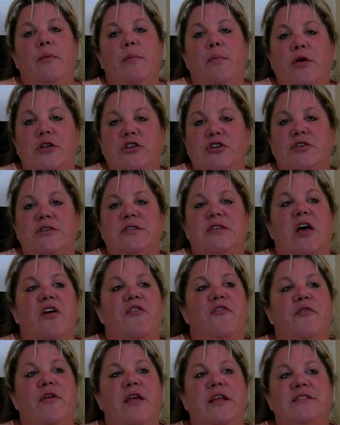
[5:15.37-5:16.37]
put
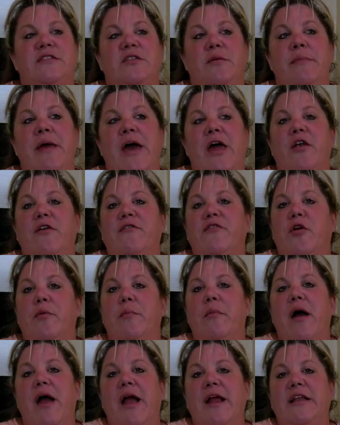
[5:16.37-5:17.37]
yourself, it's a matter of
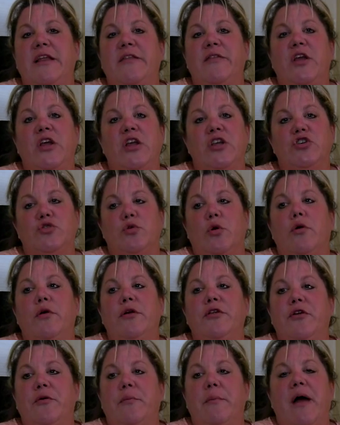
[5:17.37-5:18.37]
your mind and the control
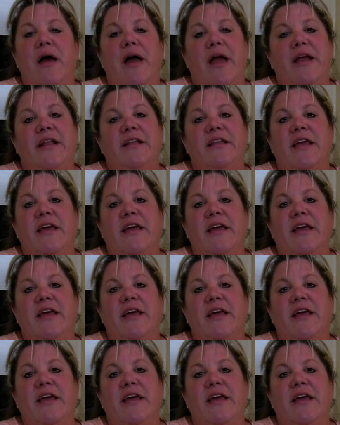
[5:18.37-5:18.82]
in your mind,